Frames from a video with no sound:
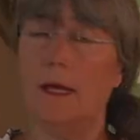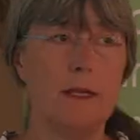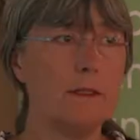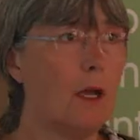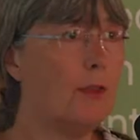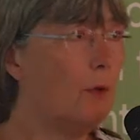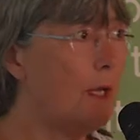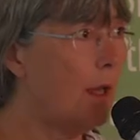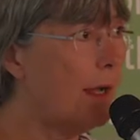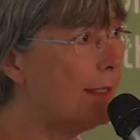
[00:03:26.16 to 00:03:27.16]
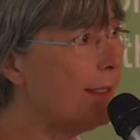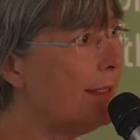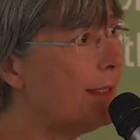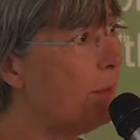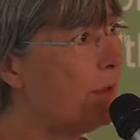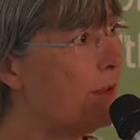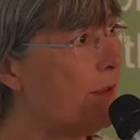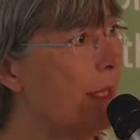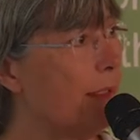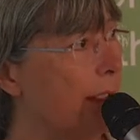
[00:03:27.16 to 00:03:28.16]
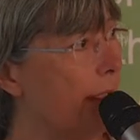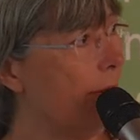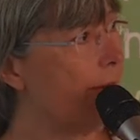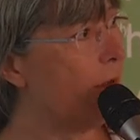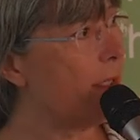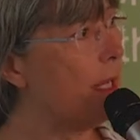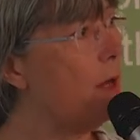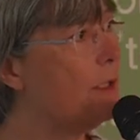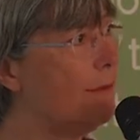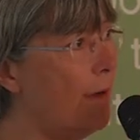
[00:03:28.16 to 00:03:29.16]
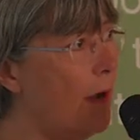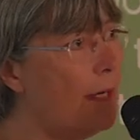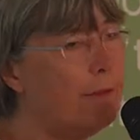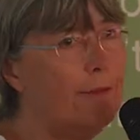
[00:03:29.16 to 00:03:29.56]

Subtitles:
So I thought you'd like to see some of the things that the river is notified